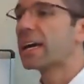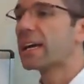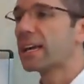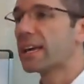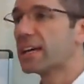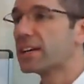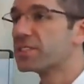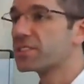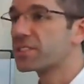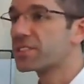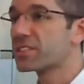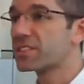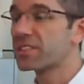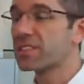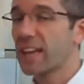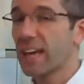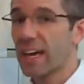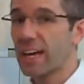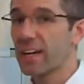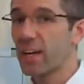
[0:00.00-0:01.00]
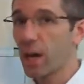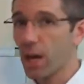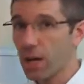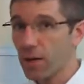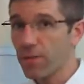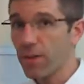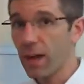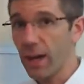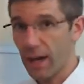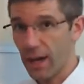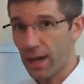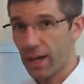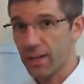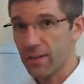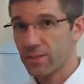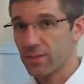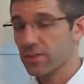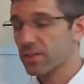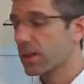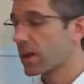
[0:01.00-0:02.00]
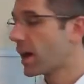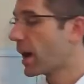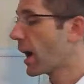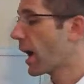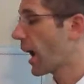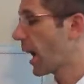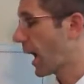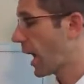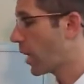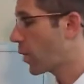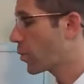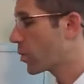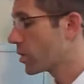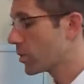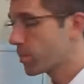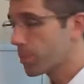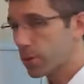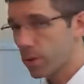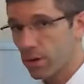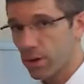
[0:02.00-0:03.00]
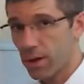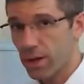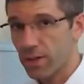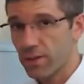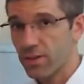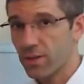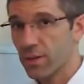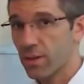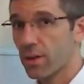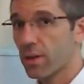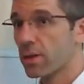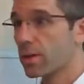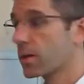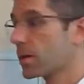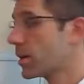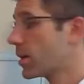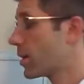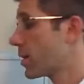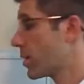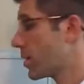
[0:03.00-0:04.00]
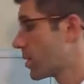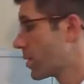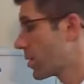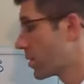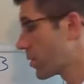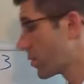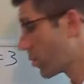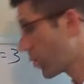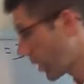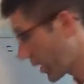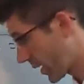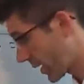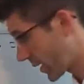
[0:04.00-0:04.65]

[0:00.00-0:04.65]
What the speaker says: instead of x, I will put what